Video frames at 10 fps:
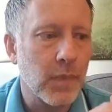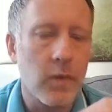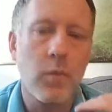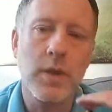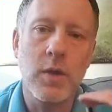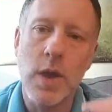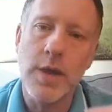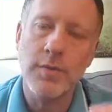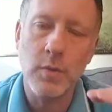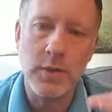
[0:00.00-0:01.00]
when you go
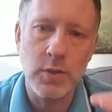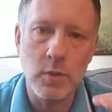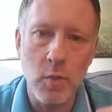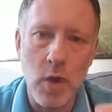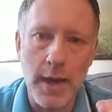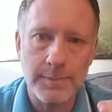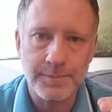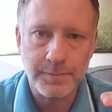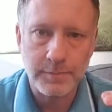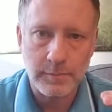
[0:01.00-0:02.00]
after what you want,
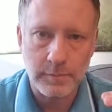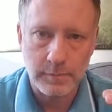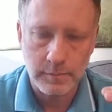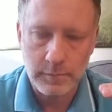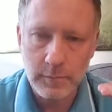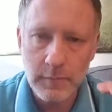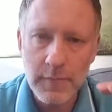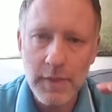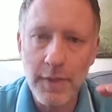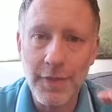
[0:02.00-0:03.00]

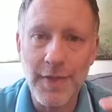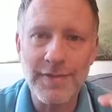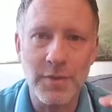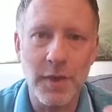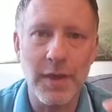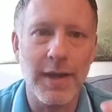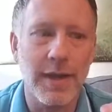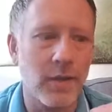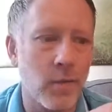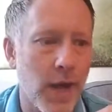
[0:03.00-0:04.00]
the things that really get
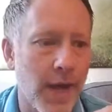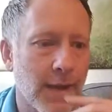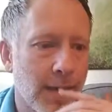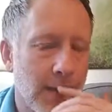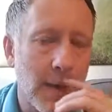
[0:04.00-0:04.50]
in the way